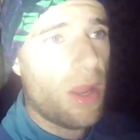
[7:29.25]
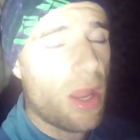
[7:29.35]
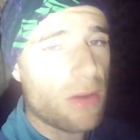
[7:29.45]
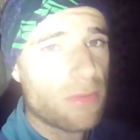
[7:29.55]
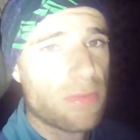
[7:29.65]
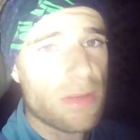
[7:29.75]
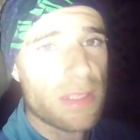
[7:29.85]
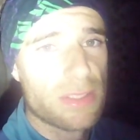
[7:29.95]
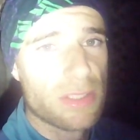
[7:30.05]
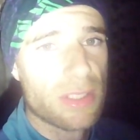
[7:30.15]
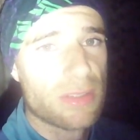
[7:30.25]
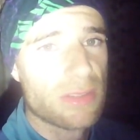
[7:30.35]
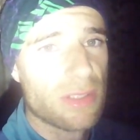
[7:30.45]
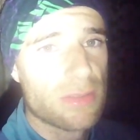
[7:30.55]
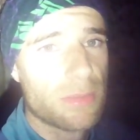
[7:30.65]
Hopefully it should
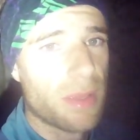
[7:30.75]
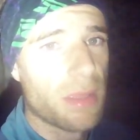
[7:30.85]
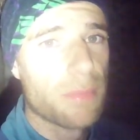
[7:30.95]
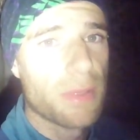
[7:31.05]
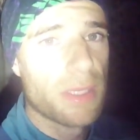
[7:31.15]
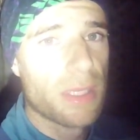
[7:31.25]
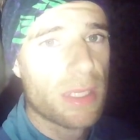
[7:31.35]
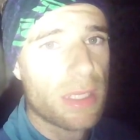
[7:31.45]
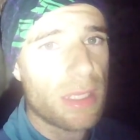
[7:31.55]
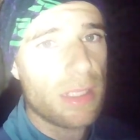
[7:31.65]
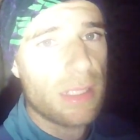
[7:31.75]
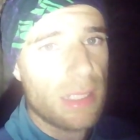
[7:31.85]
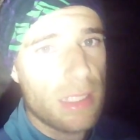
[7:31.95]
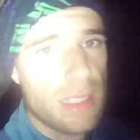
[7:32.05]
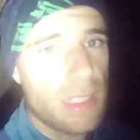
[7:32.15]
loosen it off a bit, but
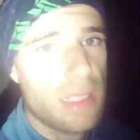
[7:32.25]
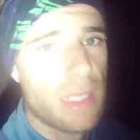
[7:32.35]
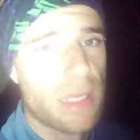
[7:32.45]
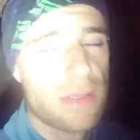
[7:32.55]
yeah,